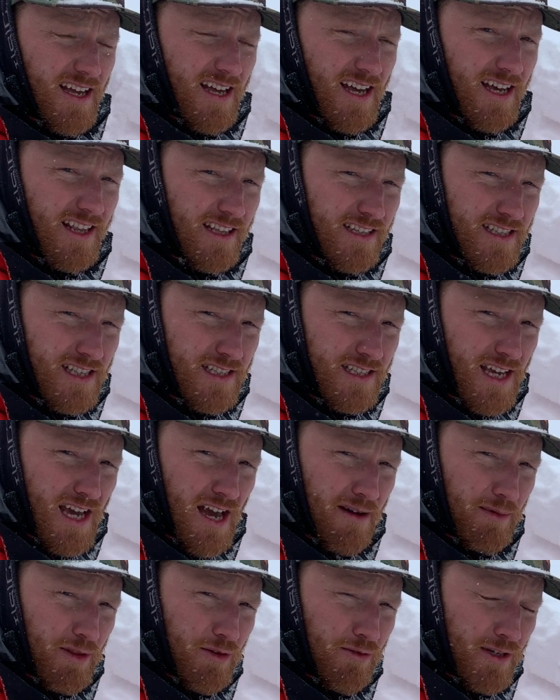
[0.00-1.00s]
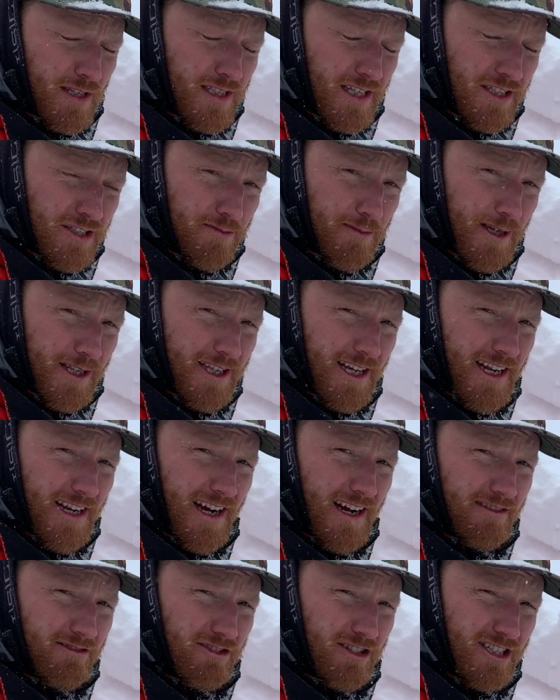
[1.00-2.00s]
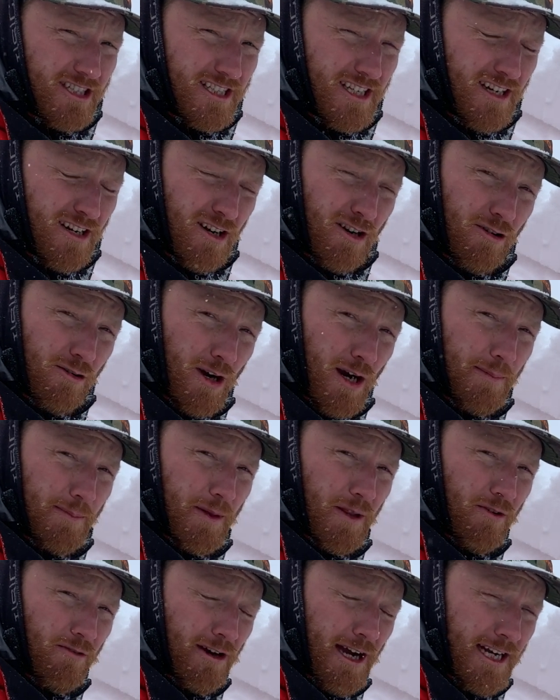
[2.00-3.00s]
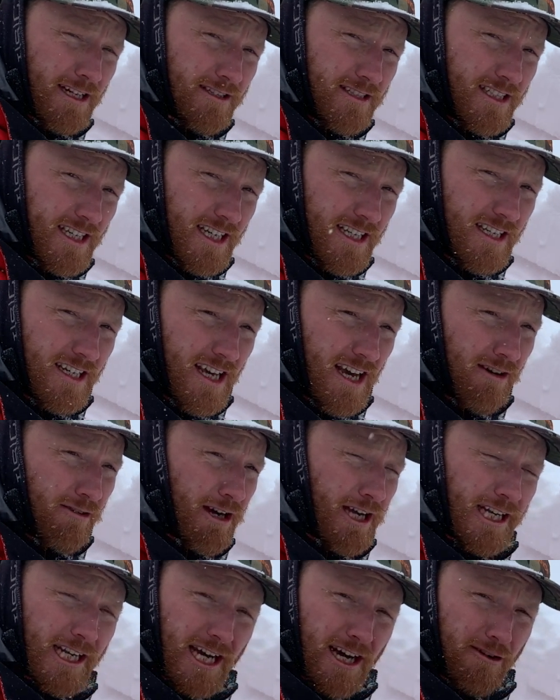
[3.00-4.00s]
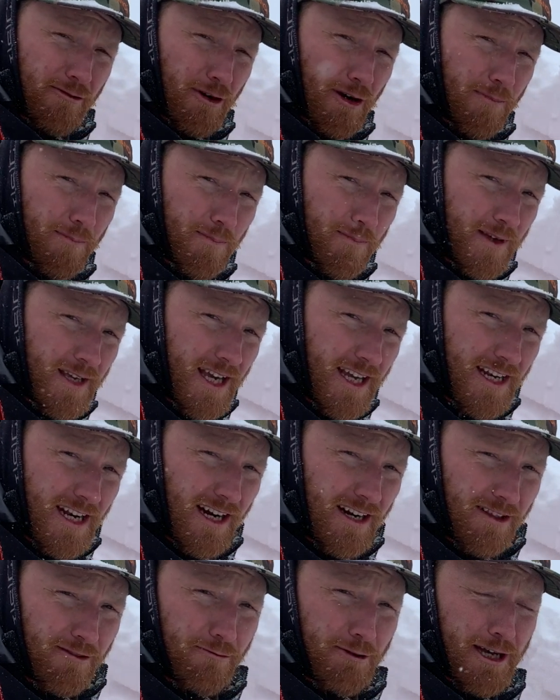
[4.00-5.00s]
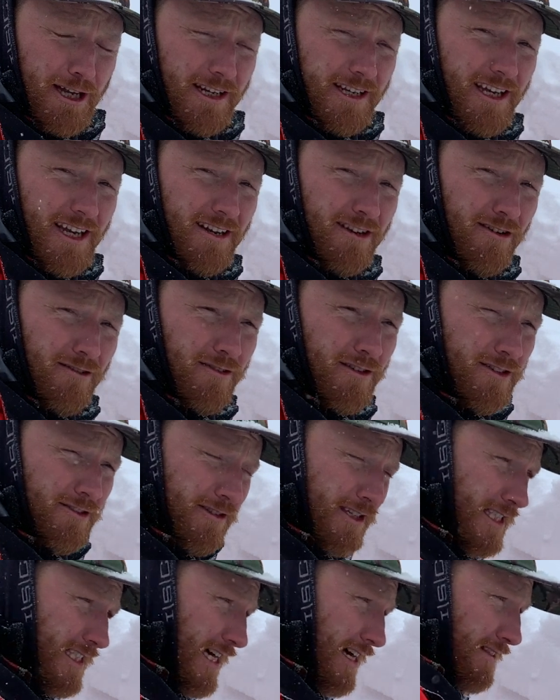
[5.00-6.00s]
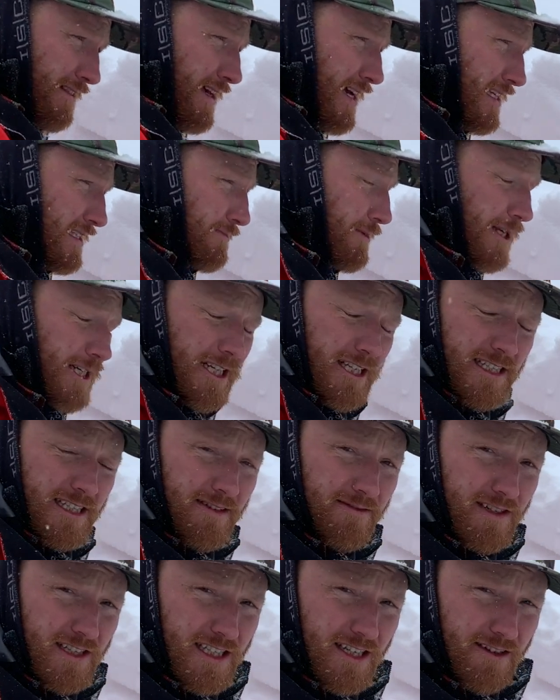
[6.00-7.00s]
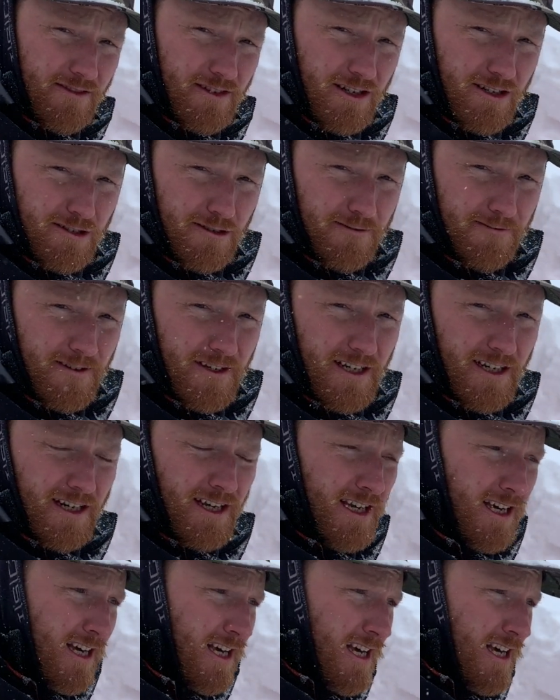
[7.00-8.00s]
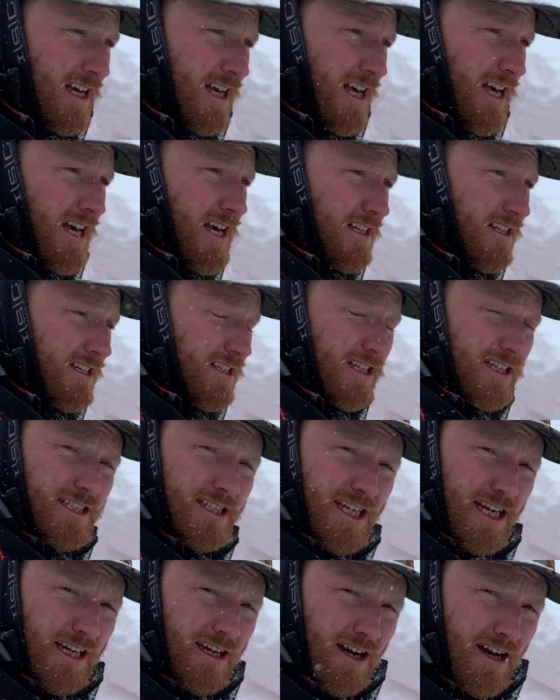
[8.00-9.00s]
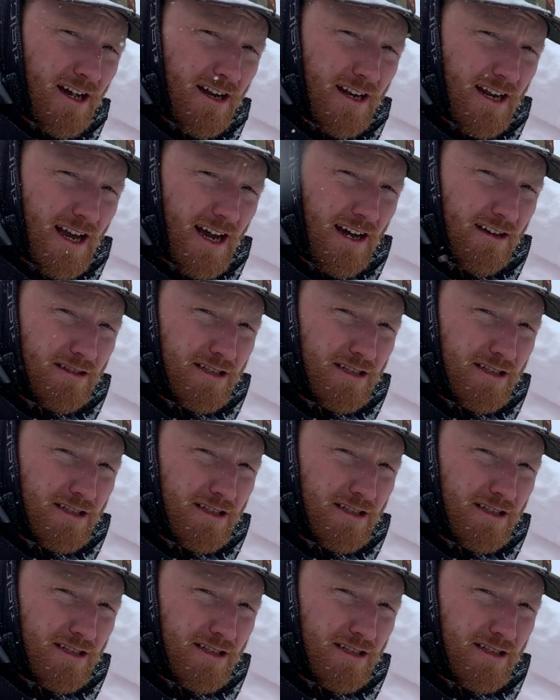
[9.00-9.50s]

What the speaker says: Hey, this is Cam with the West Central Montana Avalanche Center. We're up in the Rattlesnake today. Right now, we're getting out of the wind, getting over to a south aspect at 7,700 feet to just check on how the